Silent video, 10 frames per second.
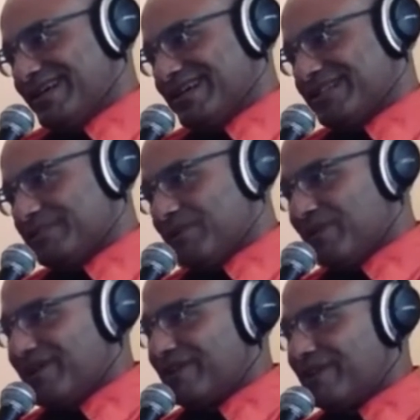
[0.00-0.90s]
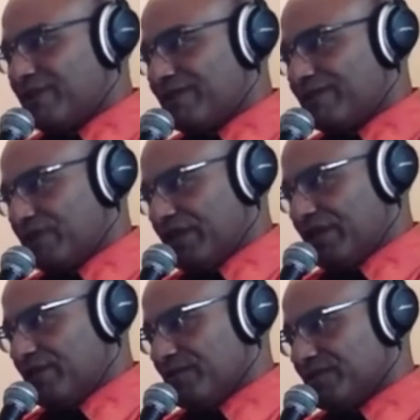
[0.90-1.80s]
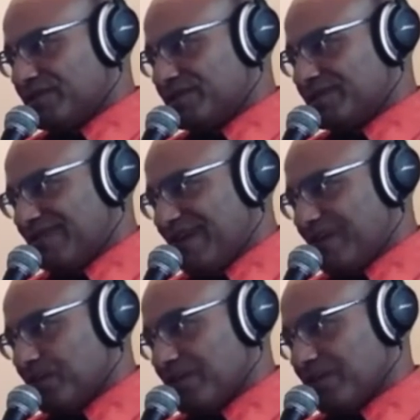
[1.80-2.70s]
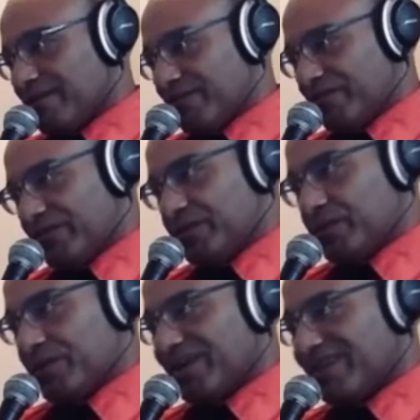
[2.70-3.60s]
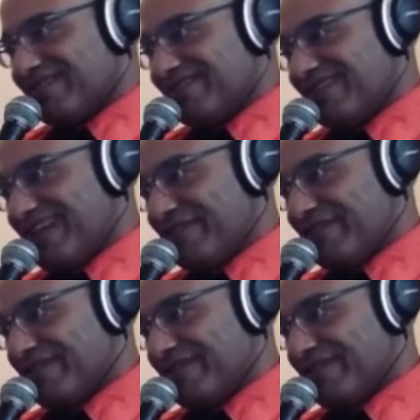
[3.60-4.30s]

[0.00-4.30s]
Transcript: A small knot of rough-looking humans lounged there, drinking, laughing,